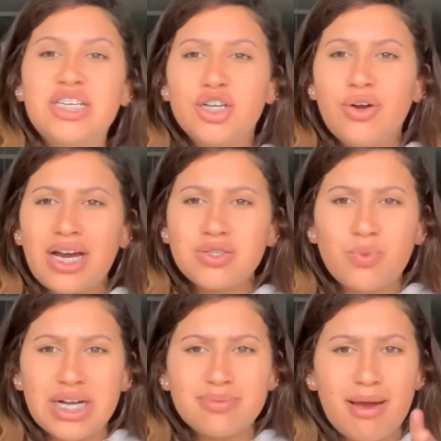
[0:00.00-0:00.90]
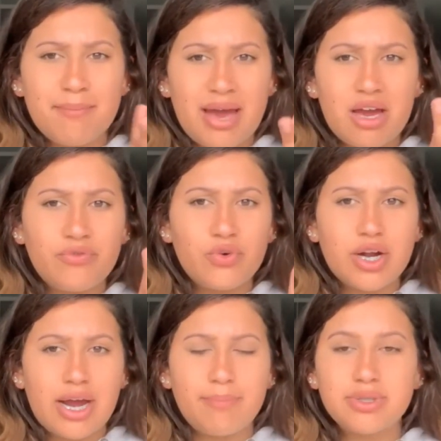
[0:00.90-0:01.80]
sure you guys watch my Math
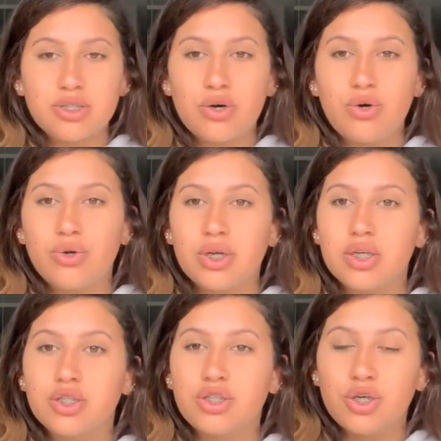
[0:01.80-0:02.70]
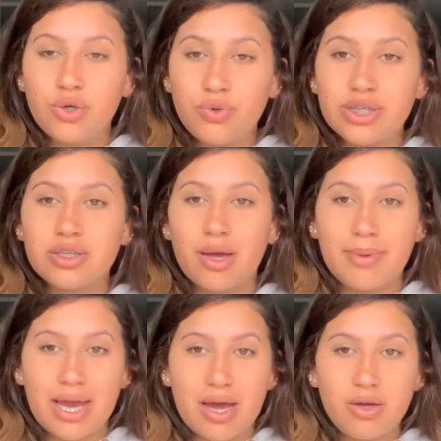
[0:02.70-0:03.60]
4 episode 2 is
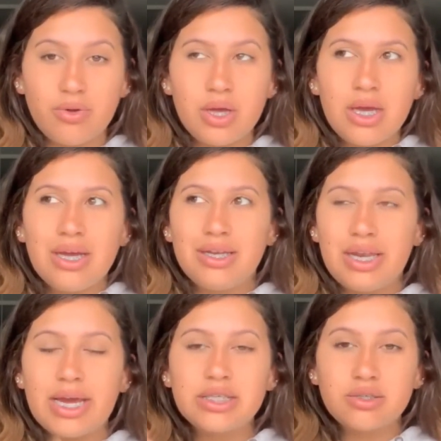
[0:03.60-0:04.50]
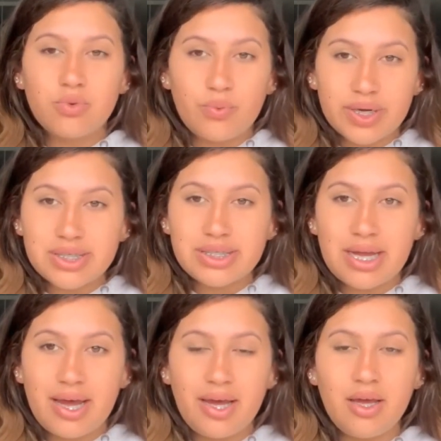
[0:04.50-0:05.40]
coming out next
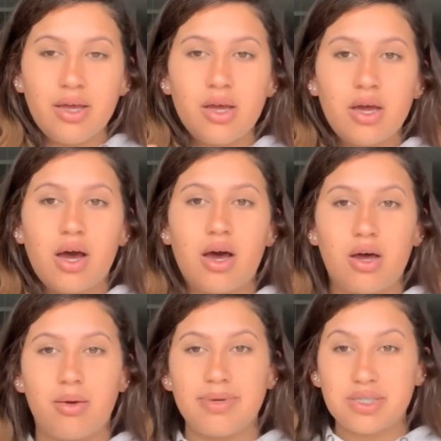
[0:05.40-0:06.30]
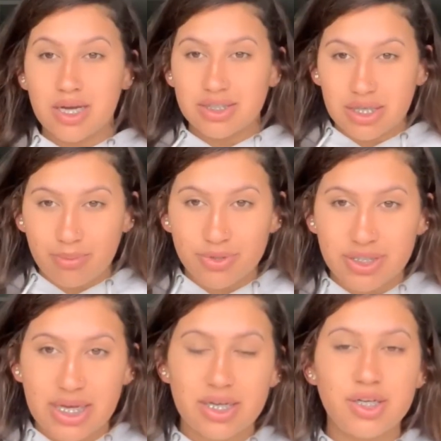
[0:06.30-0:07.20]
Wednesday. It's on double
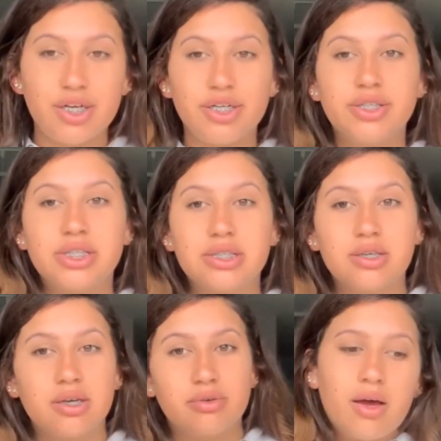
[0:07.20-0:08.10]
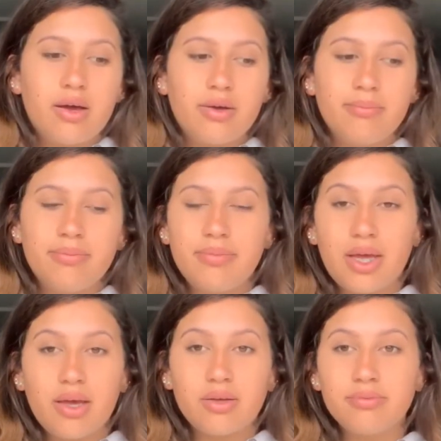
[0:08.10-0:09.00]
standards.
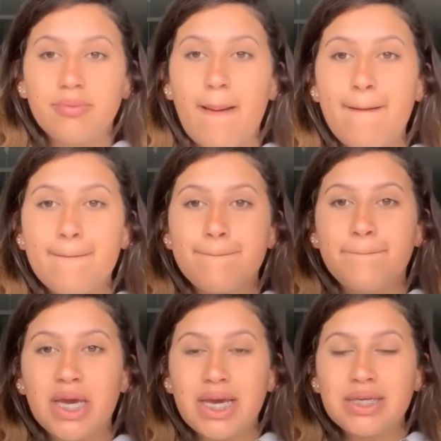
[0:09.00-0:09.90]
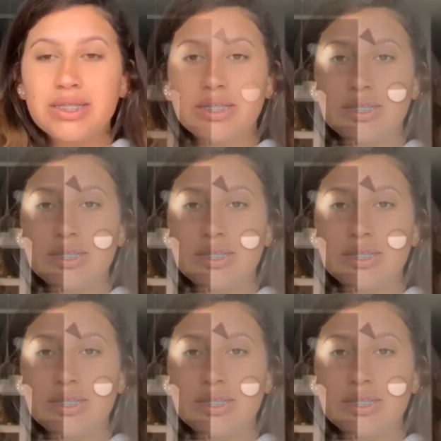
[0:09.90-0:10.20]
Yeah. Peace.